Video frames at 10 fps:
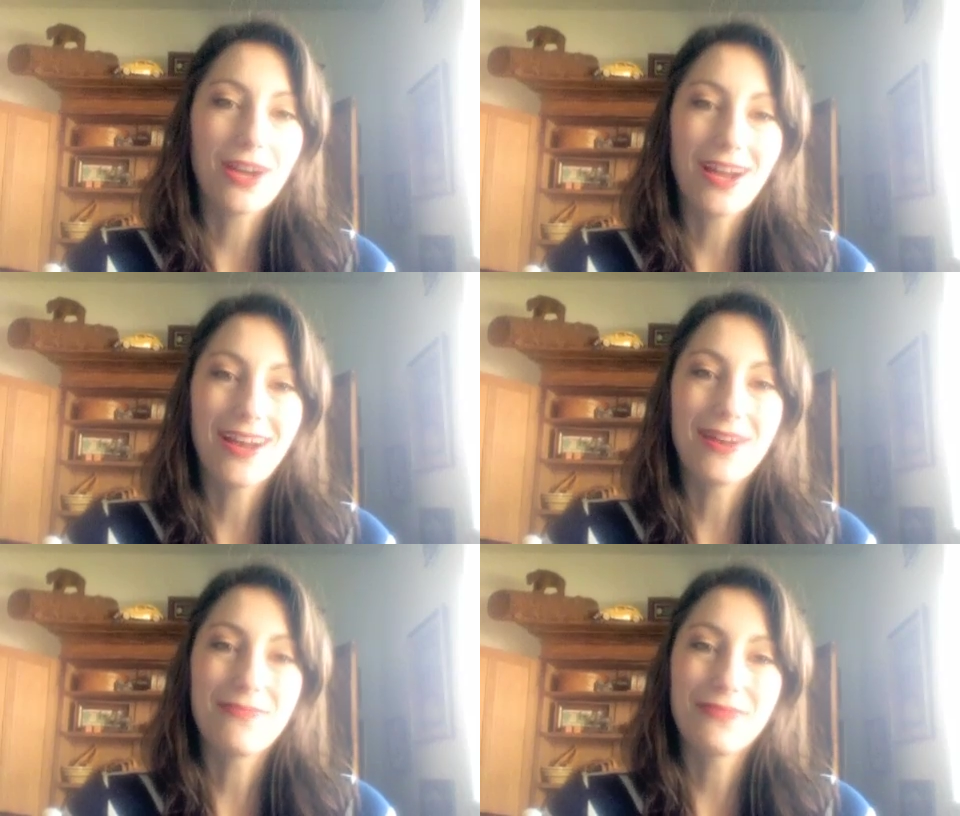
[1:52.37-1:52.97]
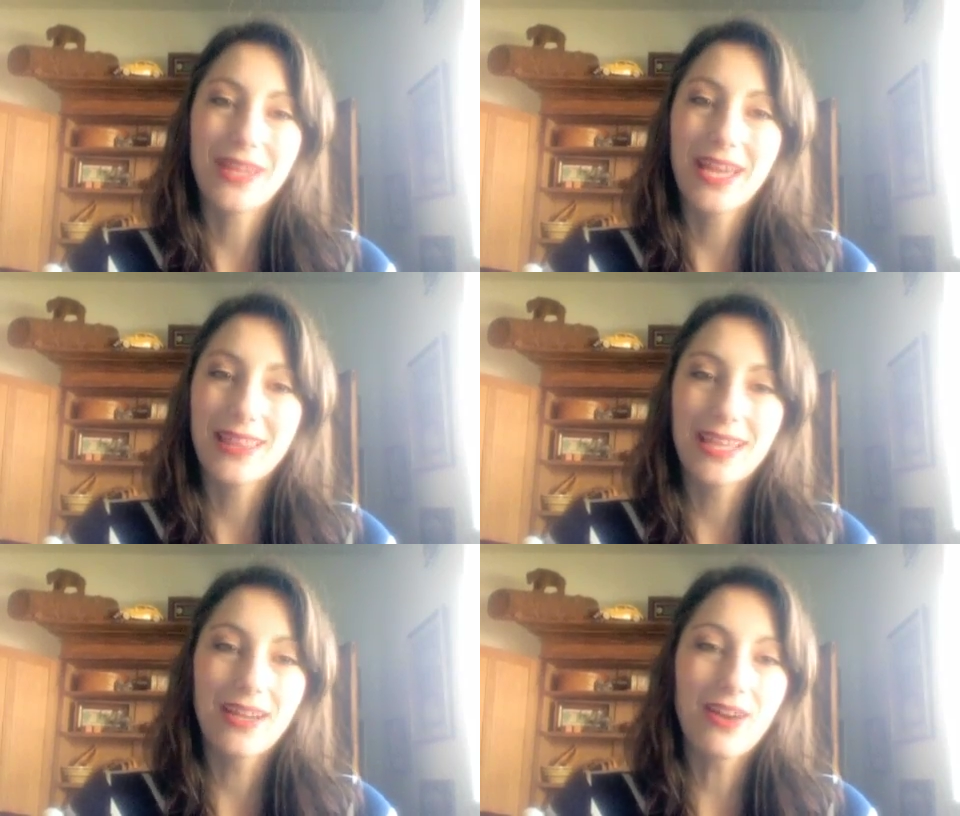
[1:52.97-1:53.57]
Um, I
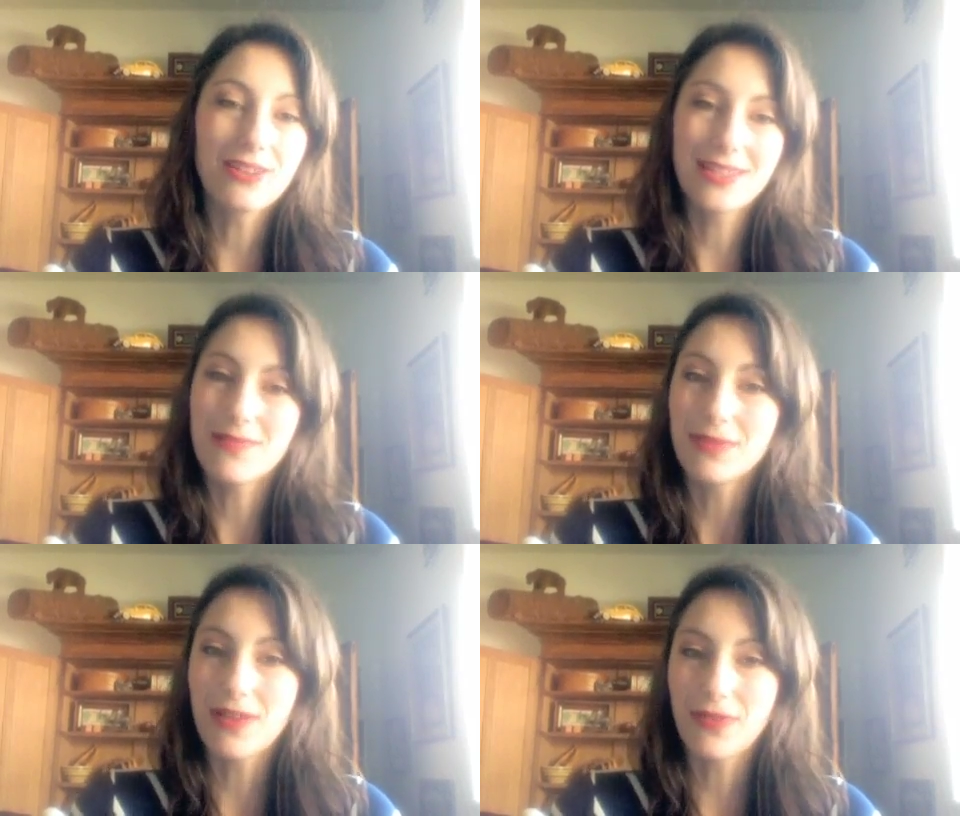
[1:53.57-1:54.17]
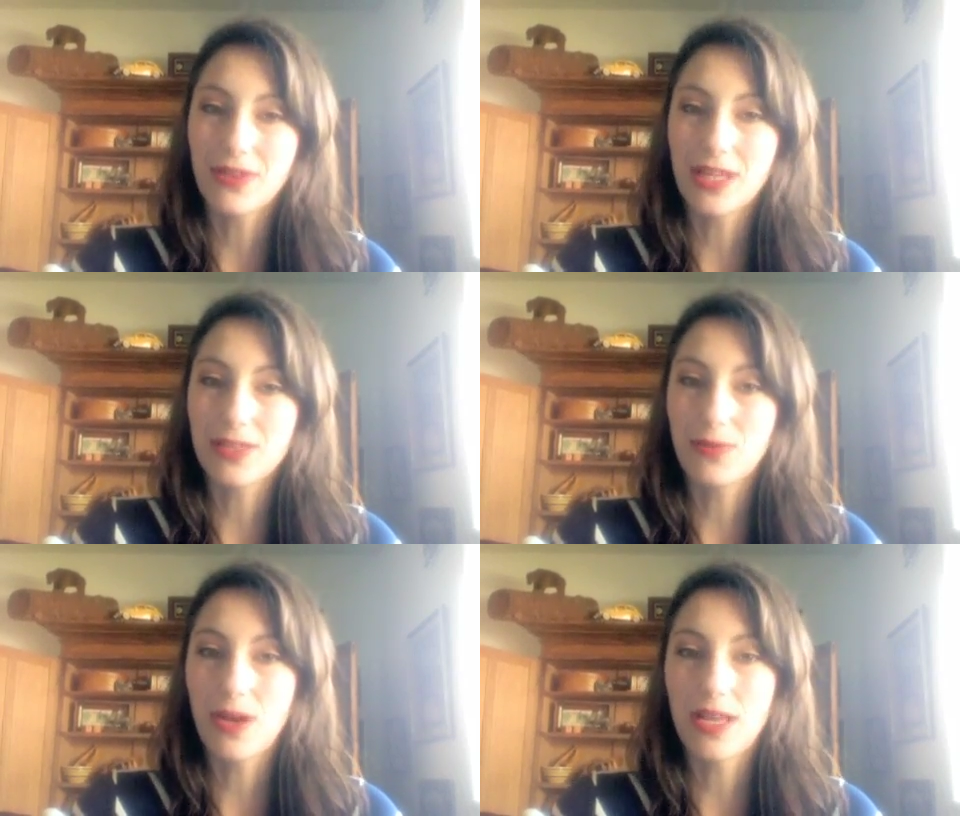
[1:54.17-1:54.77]
think on some level
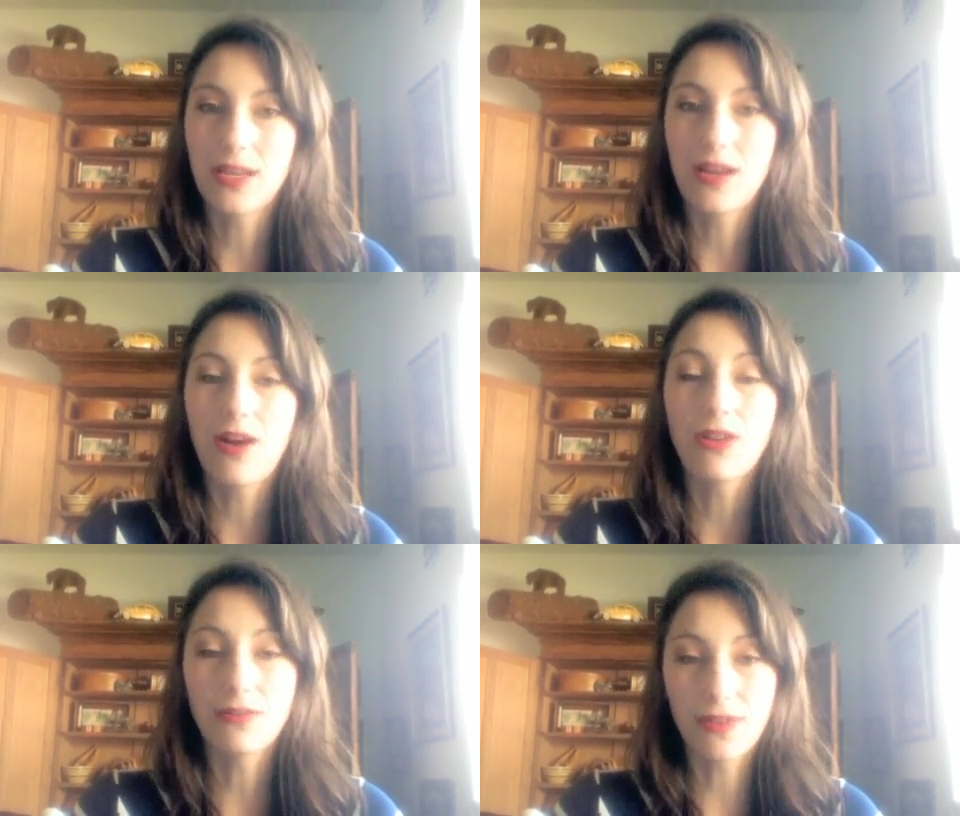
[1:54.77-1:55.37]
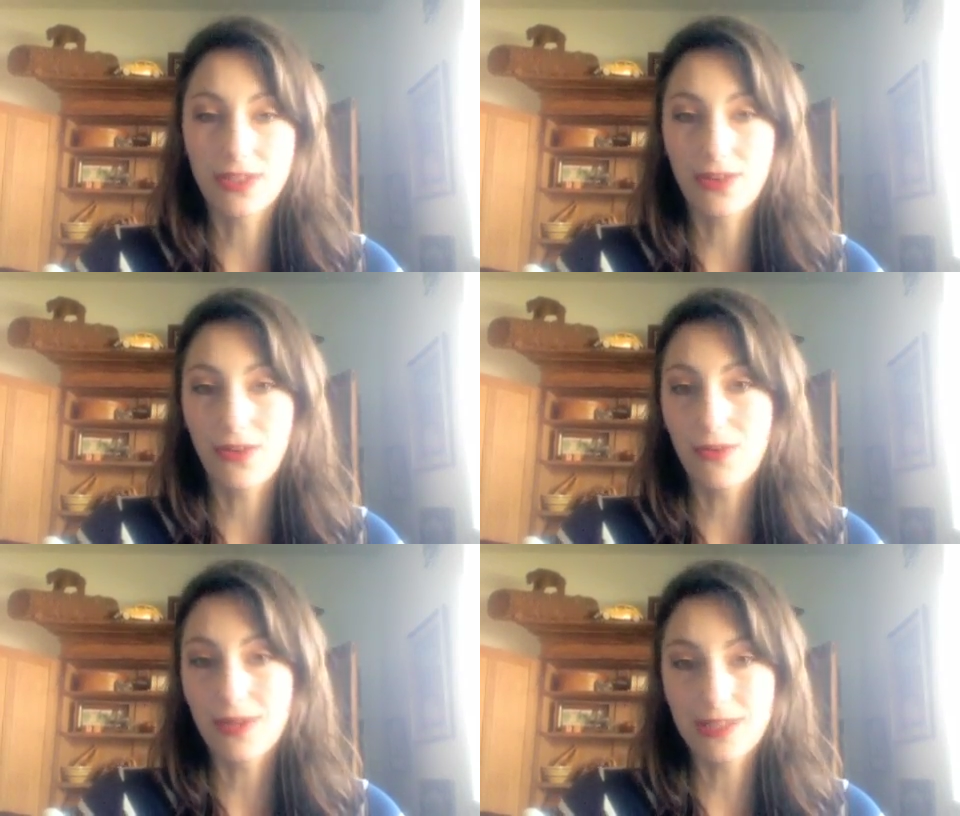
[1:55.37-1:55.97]
that's what all of us are
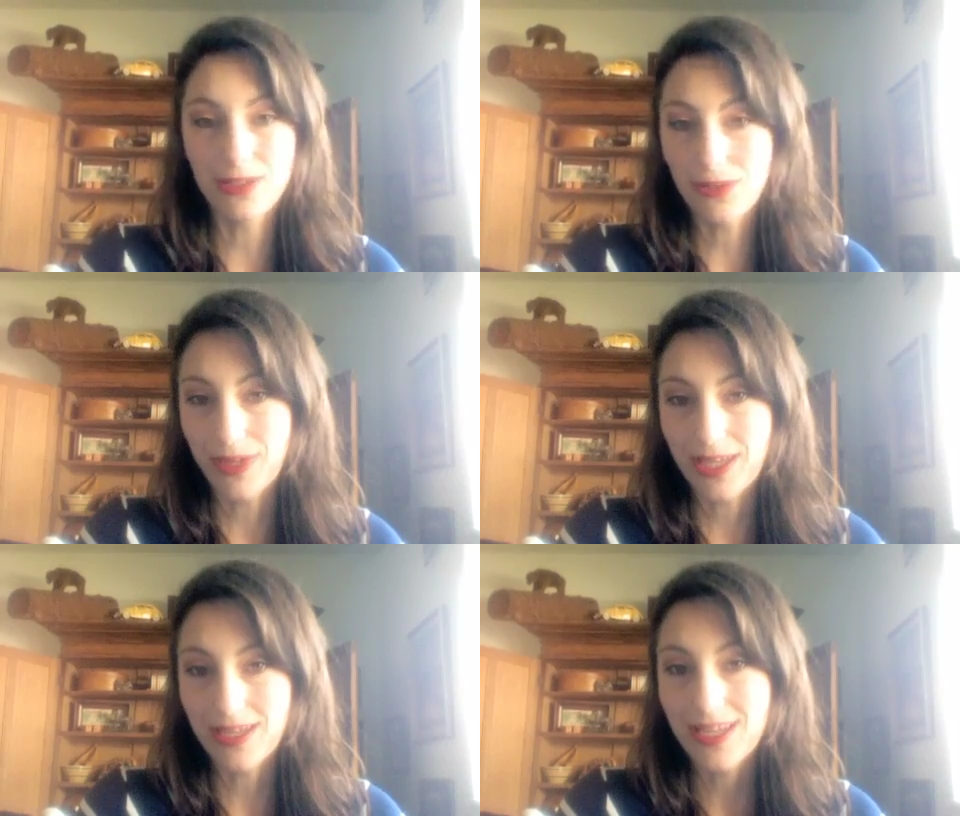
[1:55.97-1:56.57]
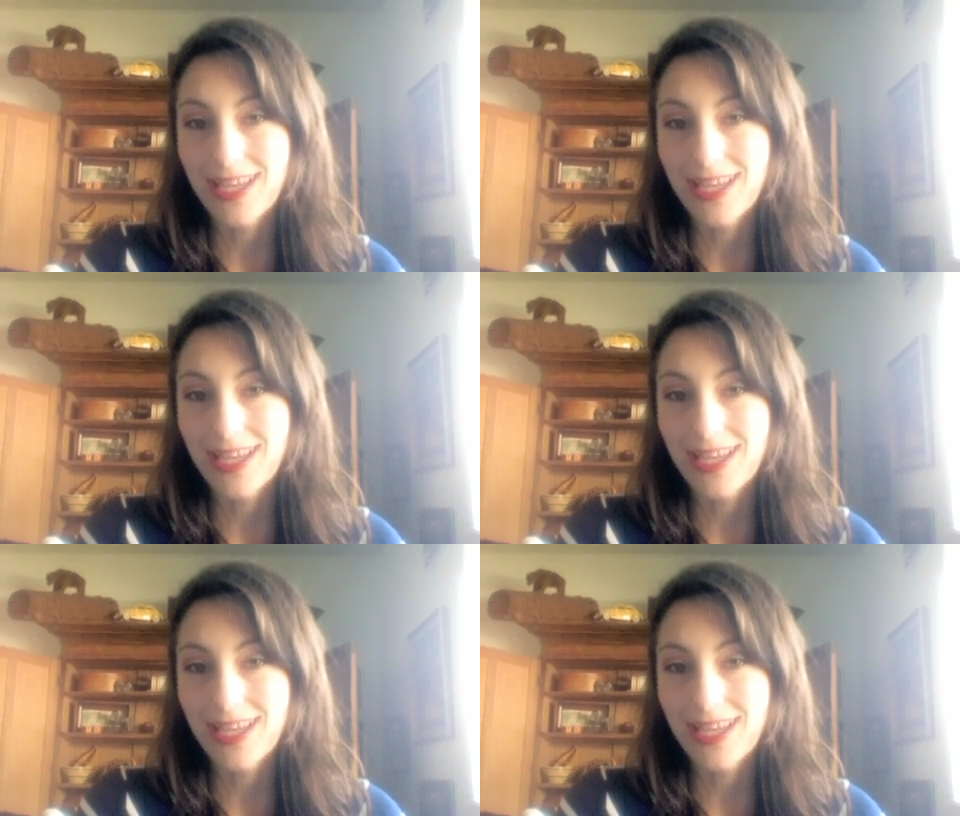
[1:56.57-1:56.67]
always doing,